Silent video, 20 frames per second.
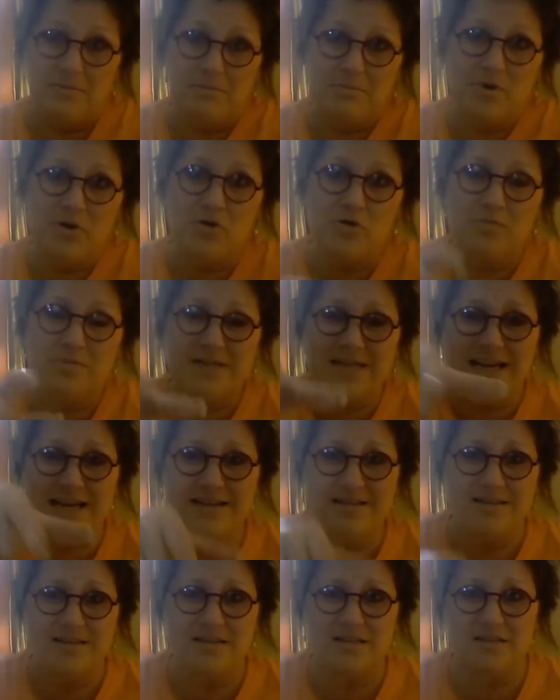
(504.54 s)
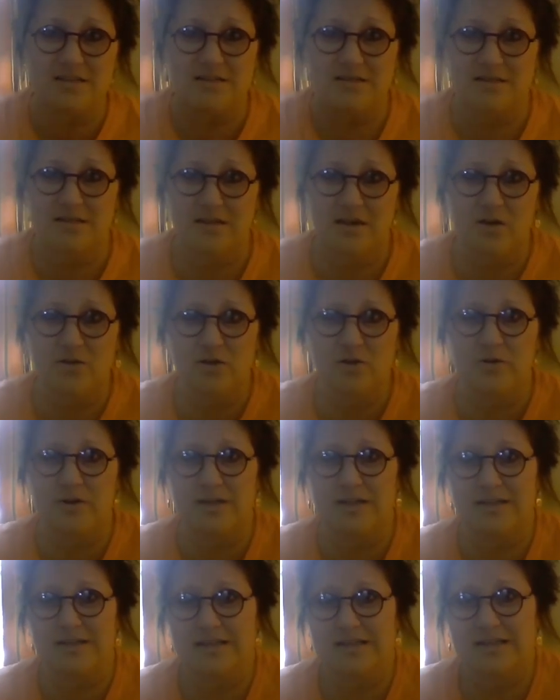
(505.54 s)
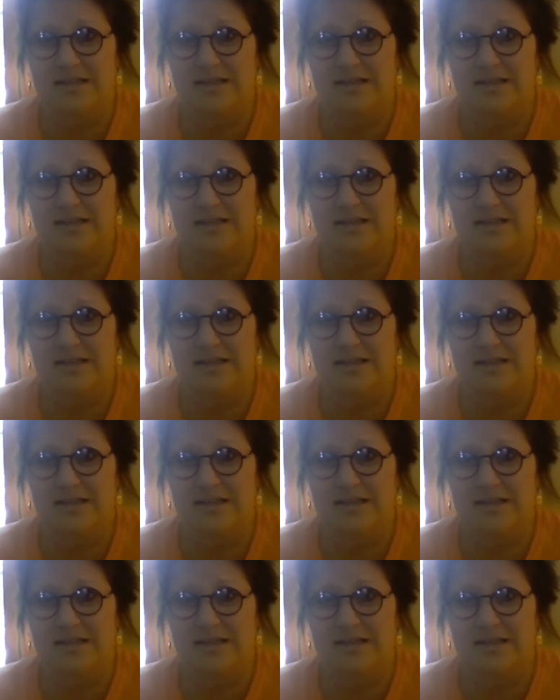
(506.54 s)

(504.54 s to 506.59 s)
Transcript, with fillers: boom, take this. Go do it.